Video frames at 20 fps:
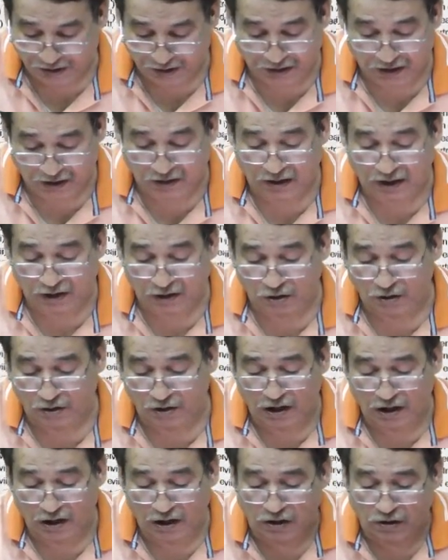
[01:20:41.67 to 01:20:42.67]
These are
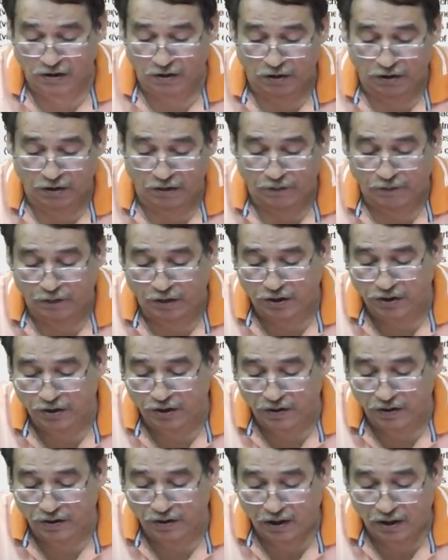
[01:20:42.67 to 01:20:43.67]
theoretical sort of
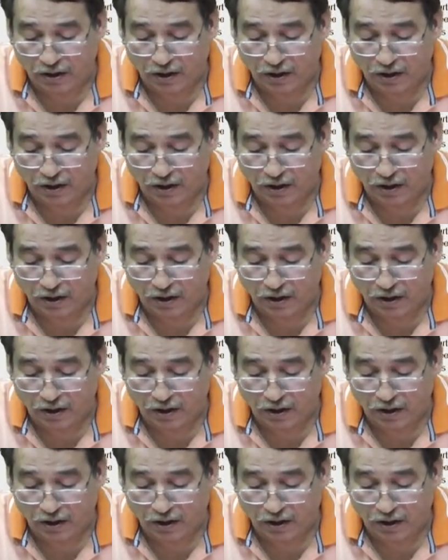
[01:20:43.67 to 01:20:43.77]
questions.